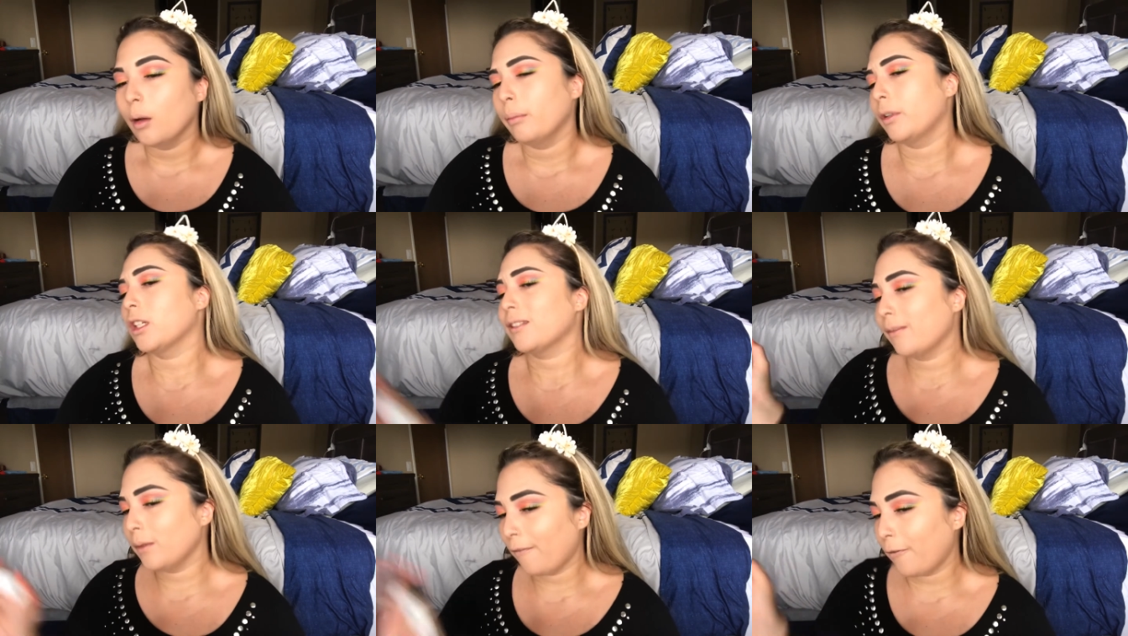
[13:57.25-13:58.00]
But just
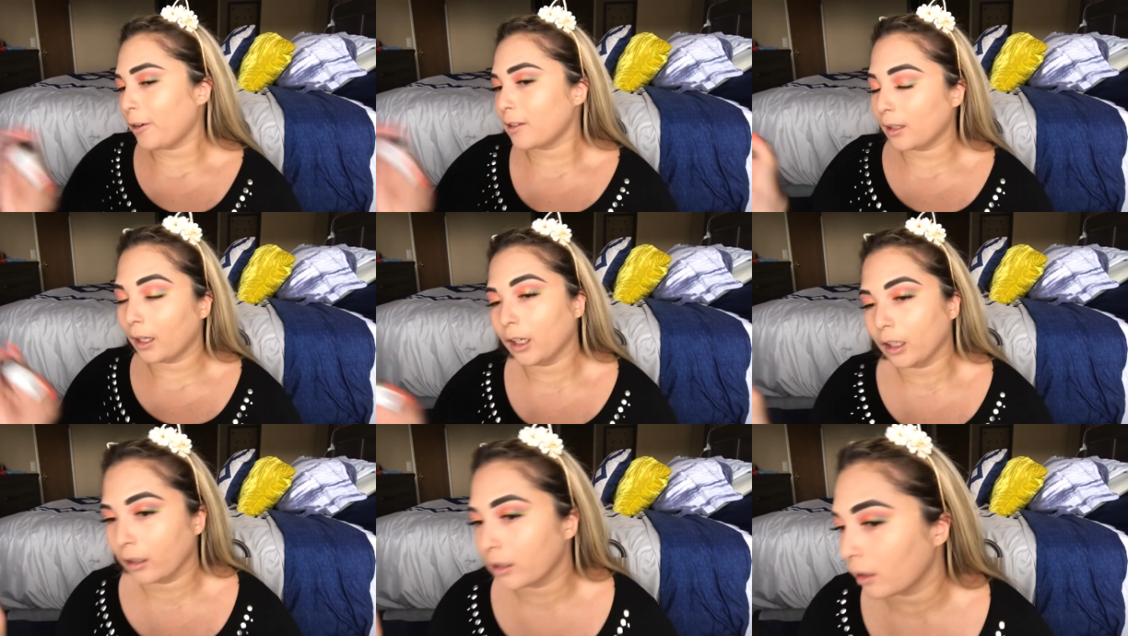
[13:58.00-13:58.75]
from the first
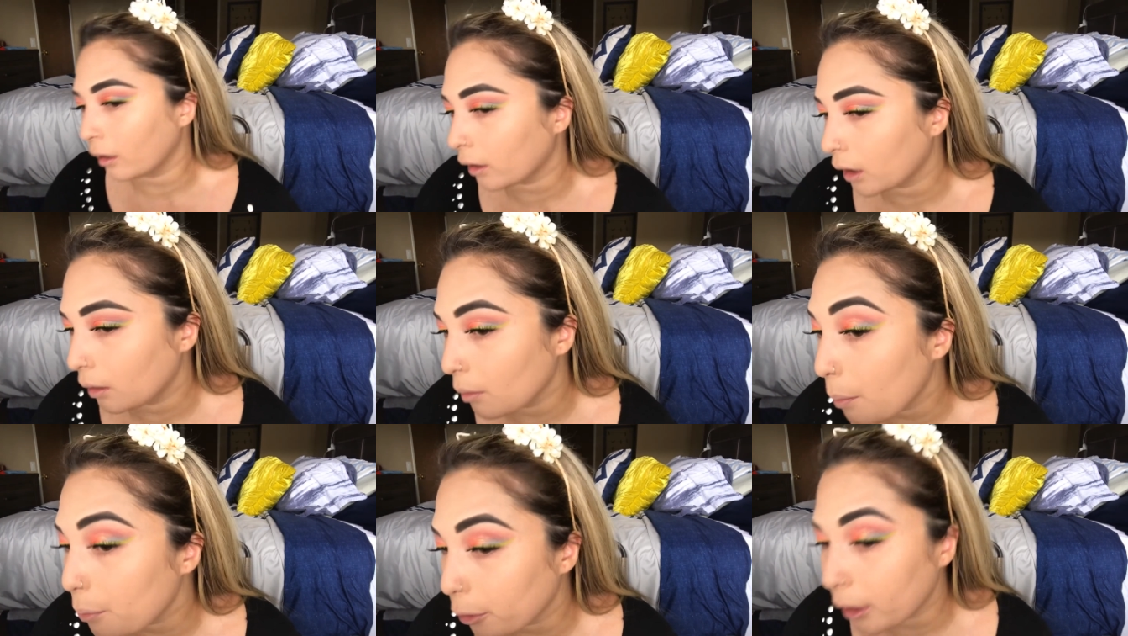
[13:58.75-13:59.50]
layer, it's looking
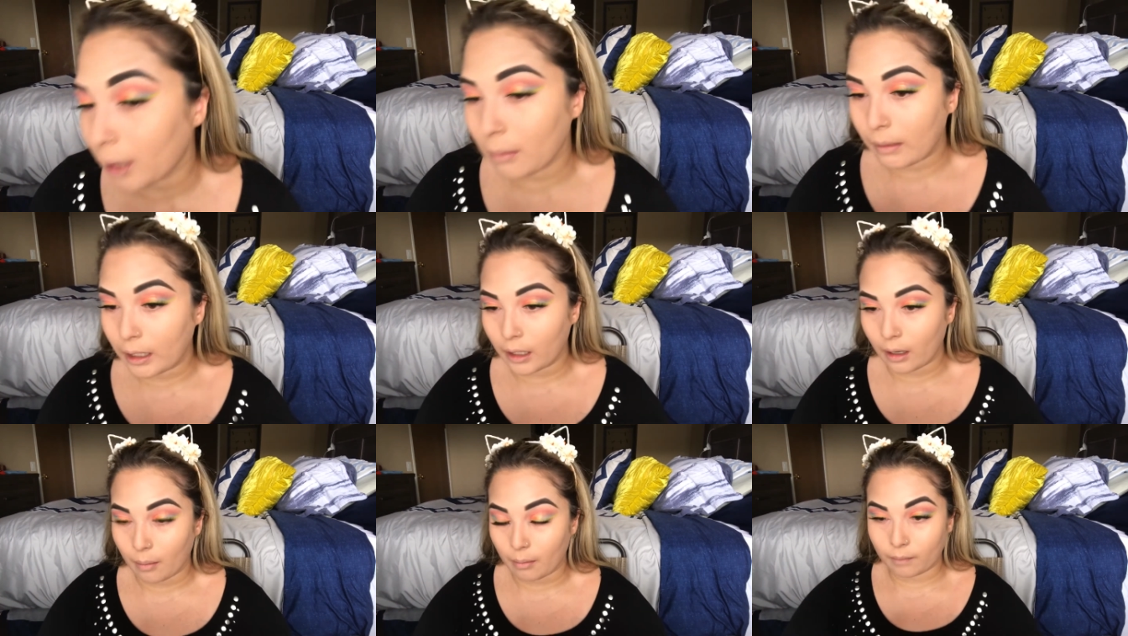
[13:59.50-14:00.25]
pretty
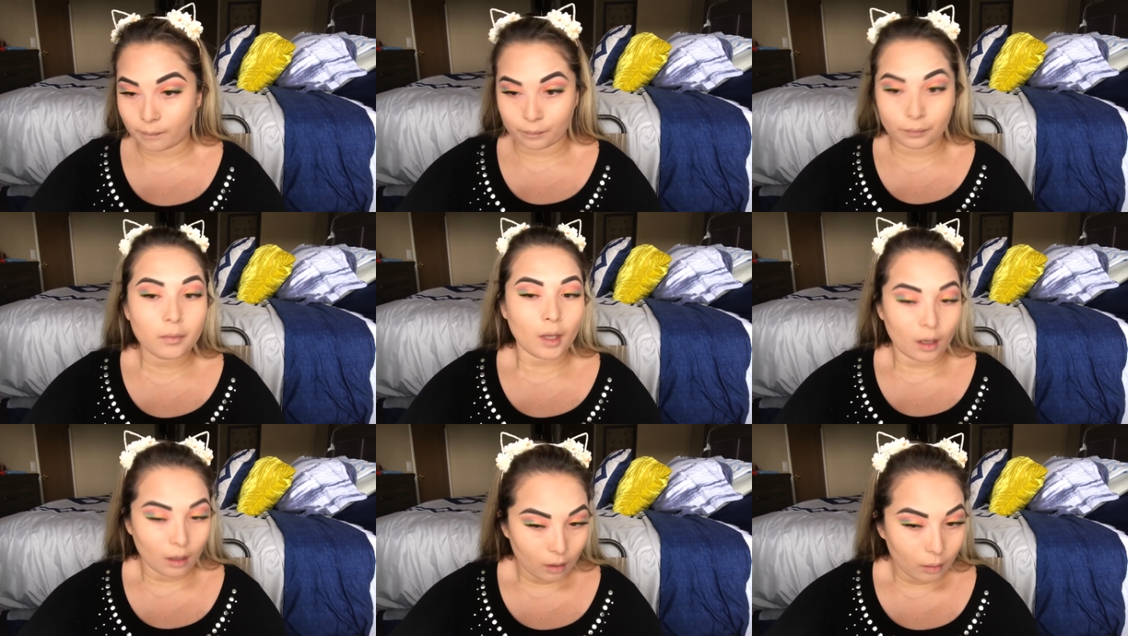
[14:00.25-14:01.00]
medium
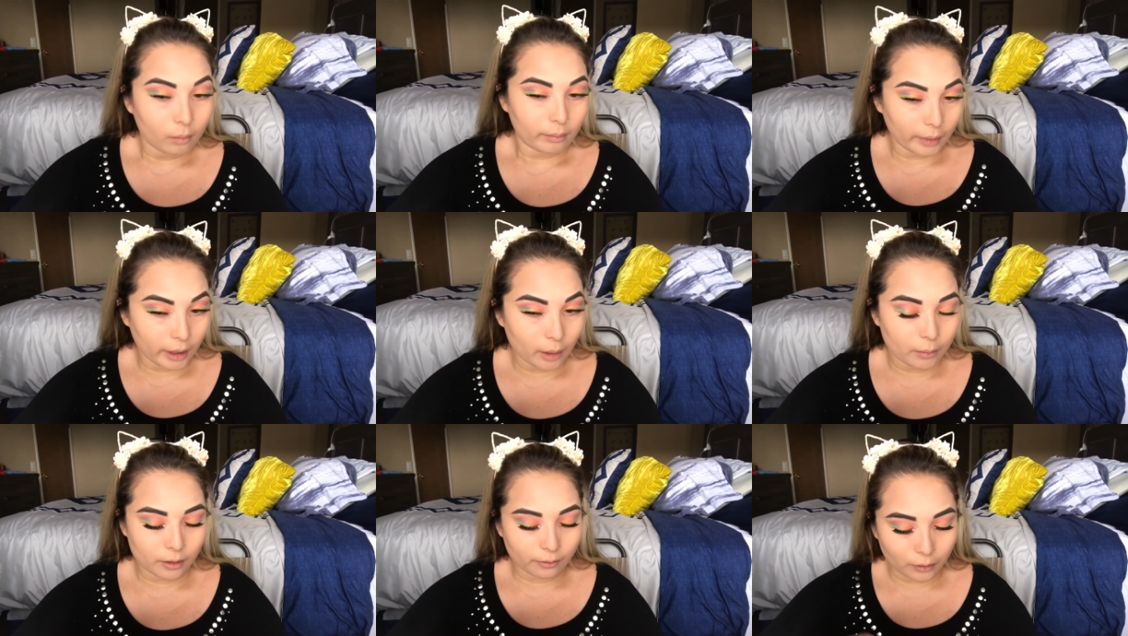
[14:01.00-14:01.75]

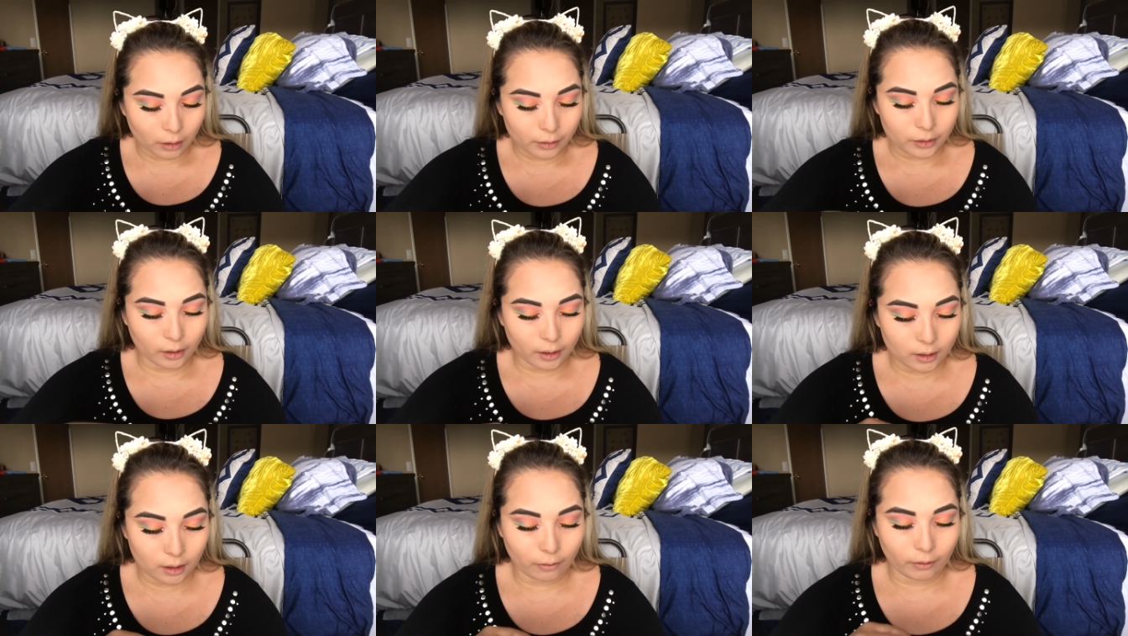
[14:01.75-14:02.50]
to full. So
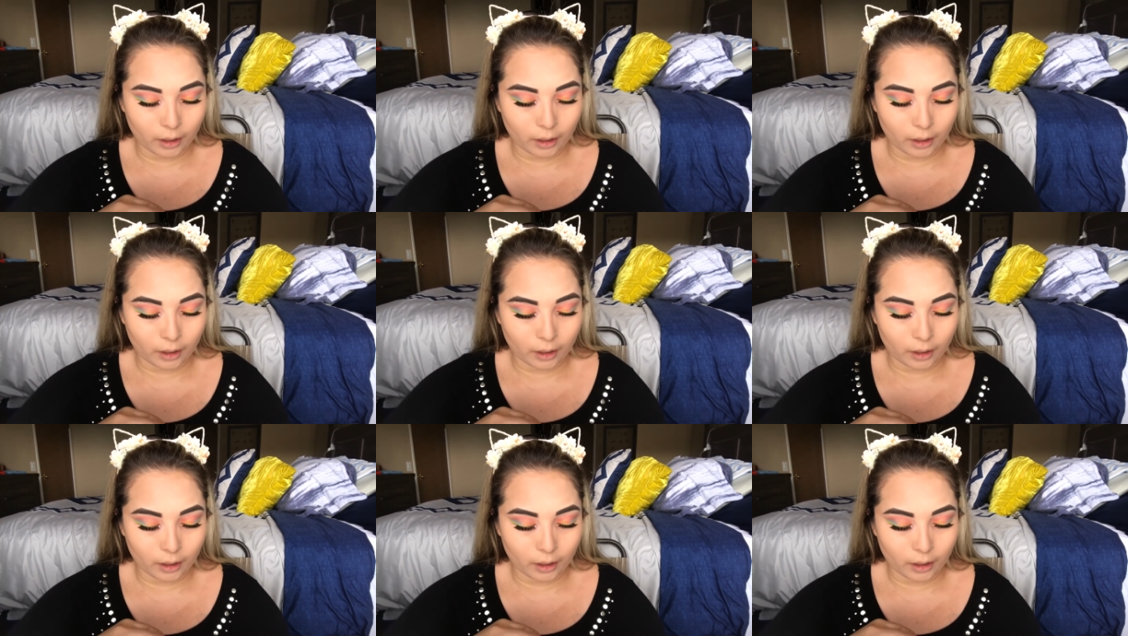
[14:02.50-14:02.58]
let's see if we